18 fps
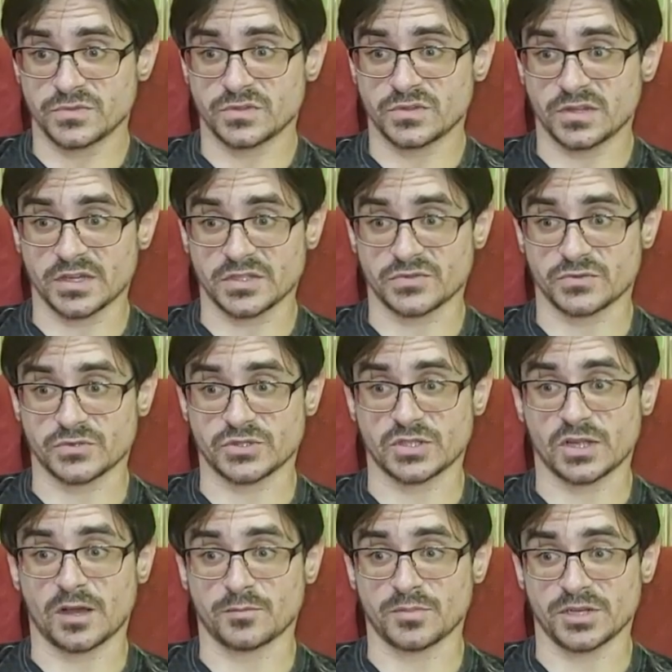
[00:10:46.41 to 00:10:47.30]
Thanks for
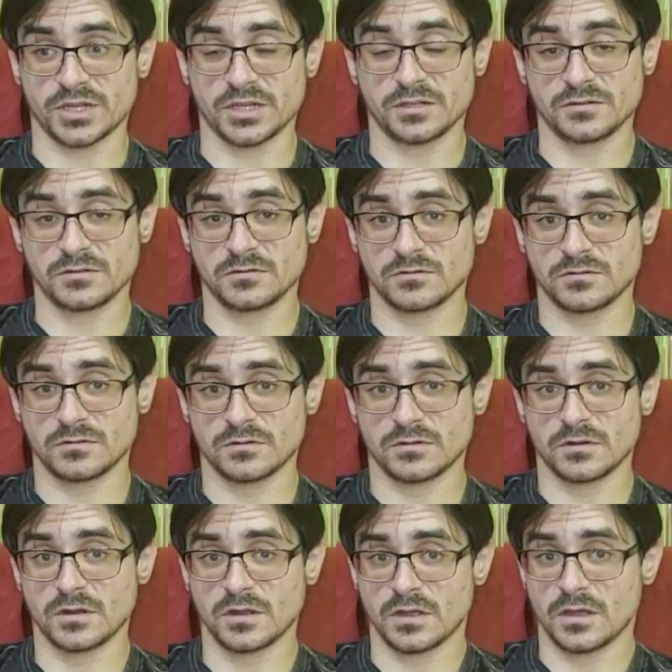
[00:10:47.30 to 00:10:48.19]
stopping in,
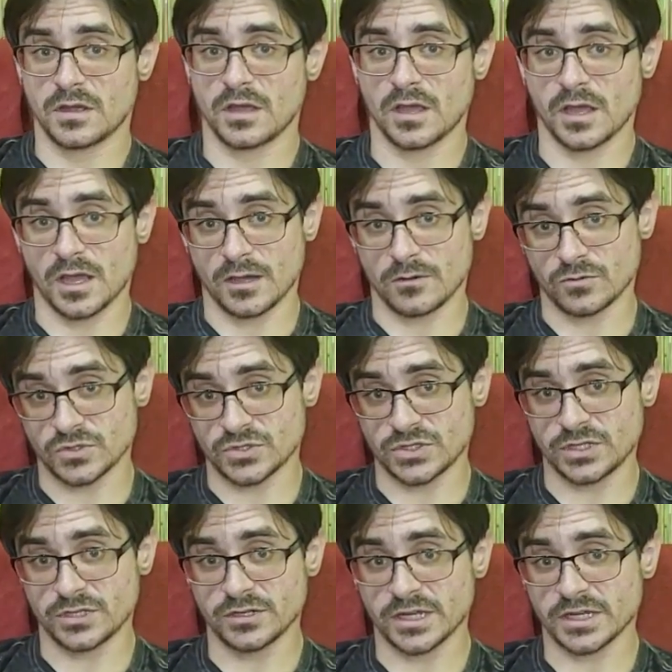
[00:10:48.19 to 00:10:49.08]
and we'll
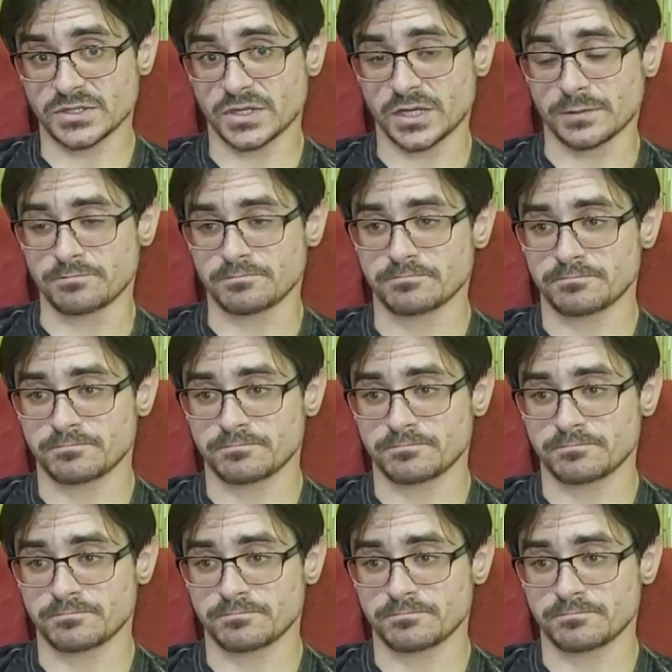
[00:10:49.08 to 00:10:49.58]
see you next time.